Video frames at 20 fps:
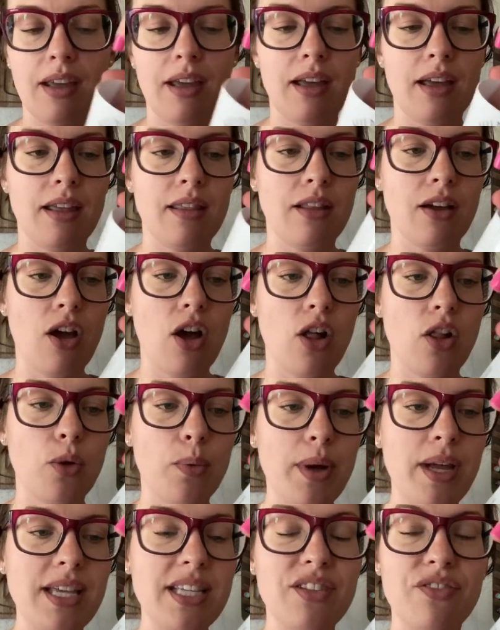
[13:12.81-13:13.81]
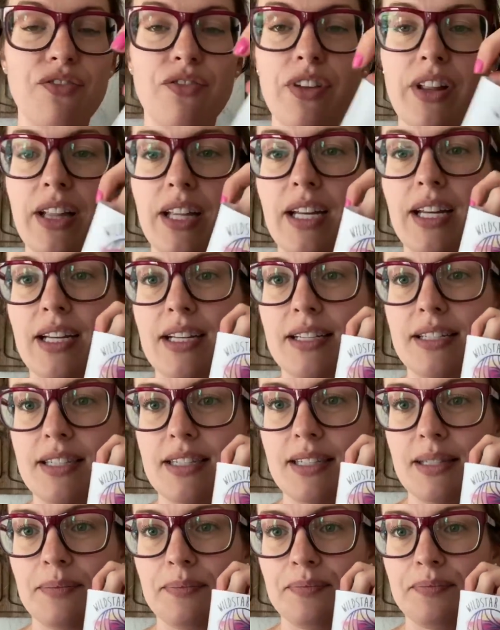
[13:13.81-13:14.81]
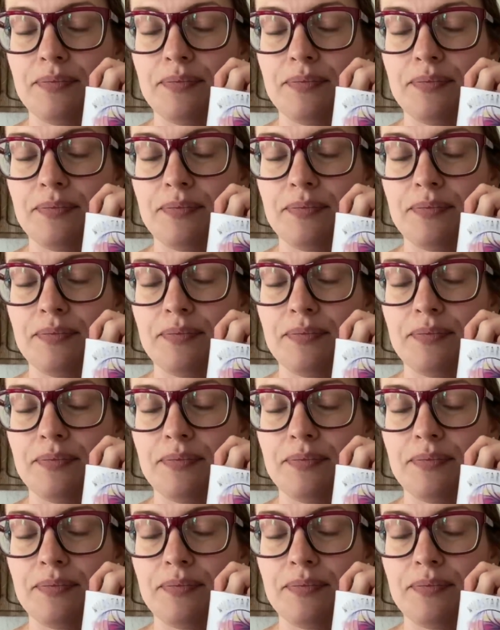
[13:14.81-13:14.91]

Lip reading: and the colorway is Villainous.